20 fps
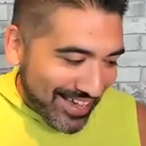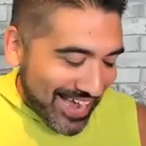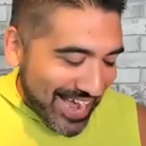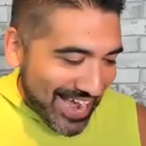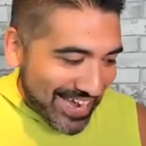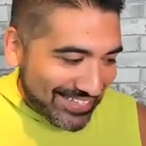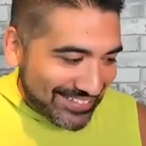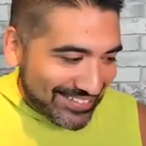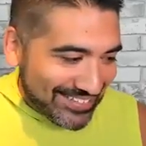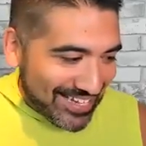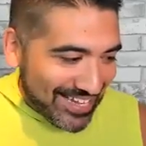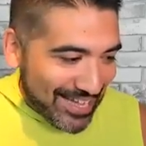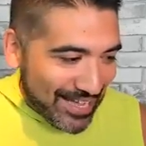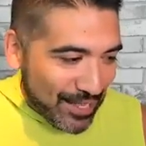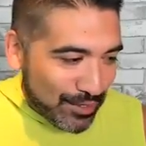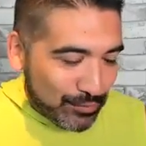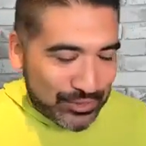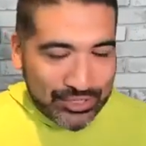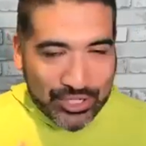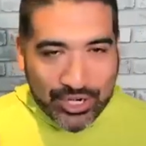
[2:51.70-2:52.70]
And
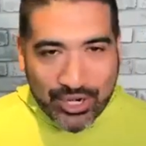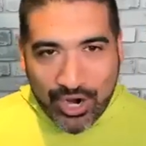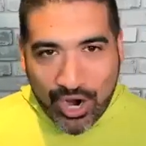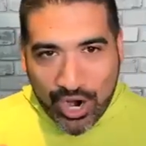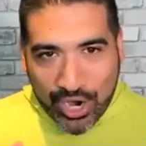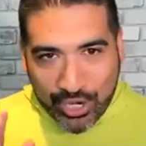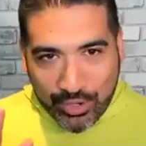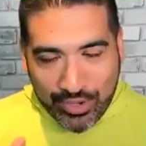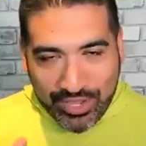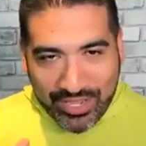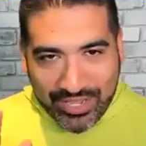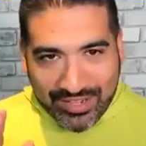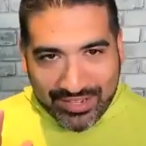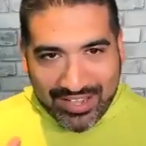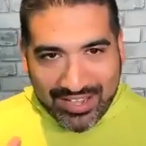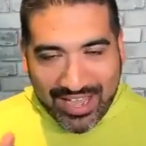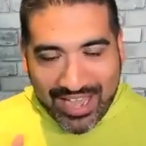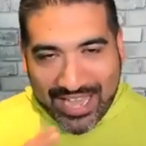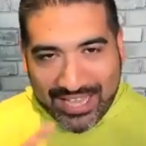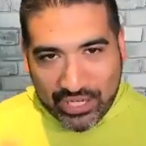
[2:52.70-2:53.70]
we started arguing.
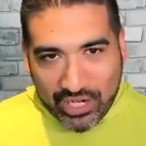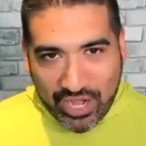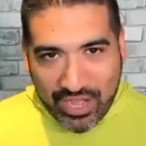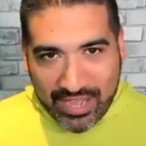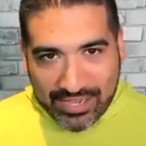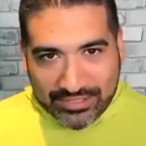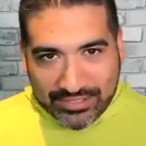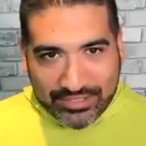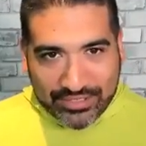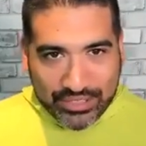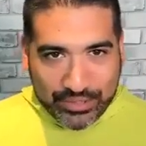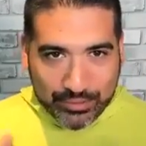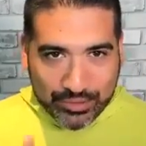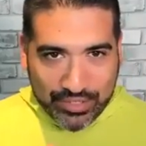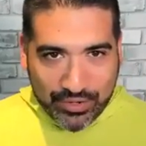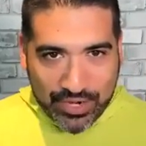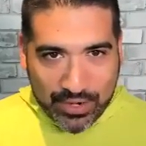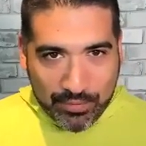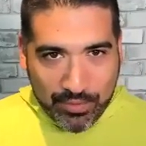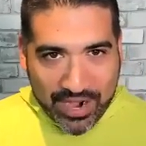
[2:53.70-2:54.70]
I lost. She
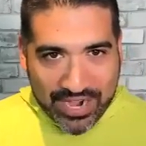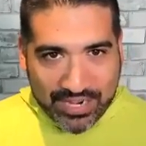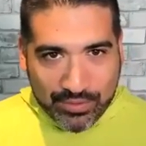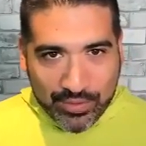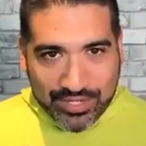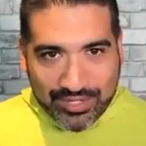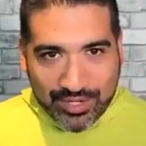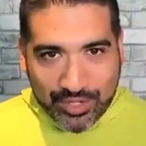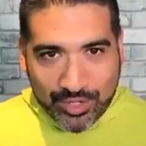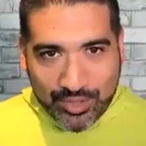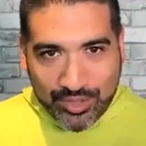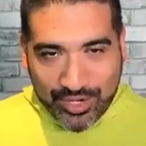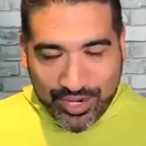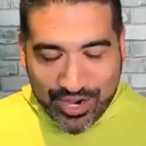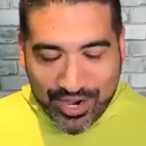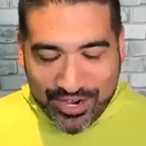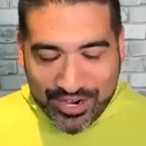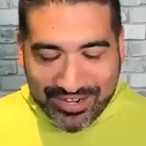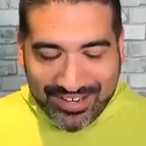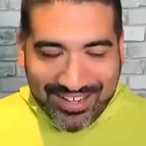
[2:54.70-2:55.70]
was already pregnant with our
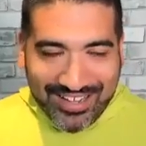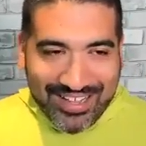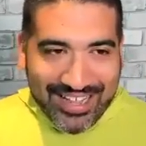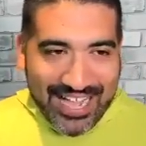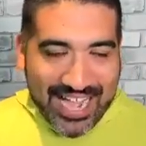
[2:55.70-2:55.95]
third.